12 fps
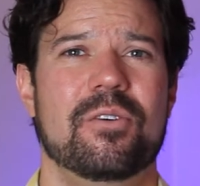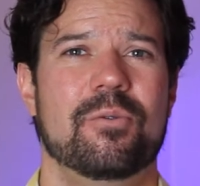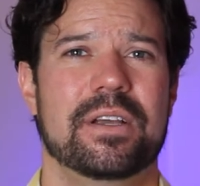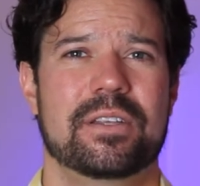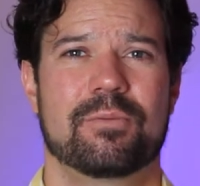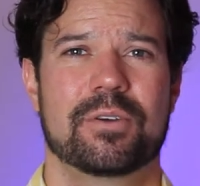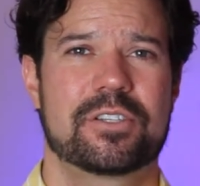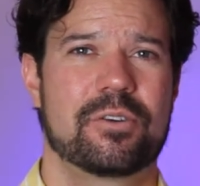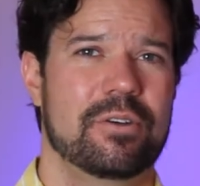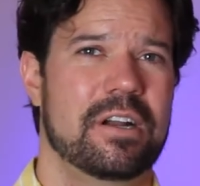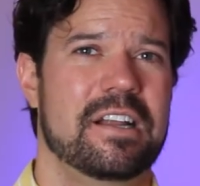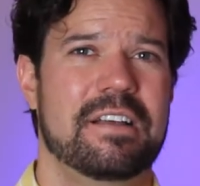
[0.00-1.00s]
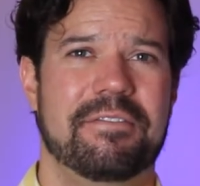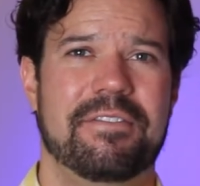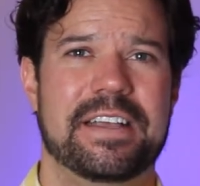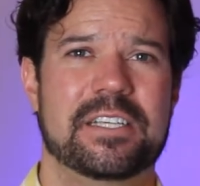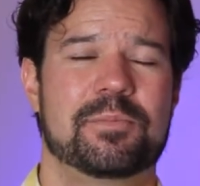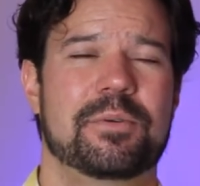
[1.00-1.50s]
with what's going on at
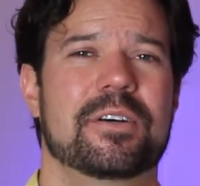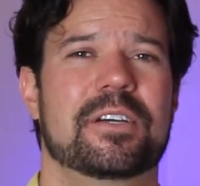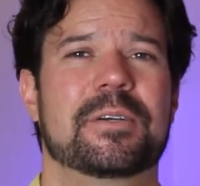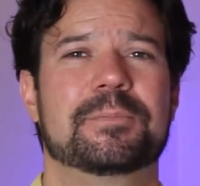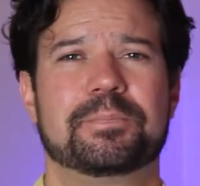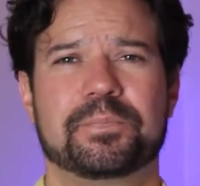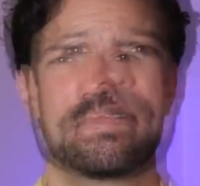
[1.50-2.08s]
Facebook.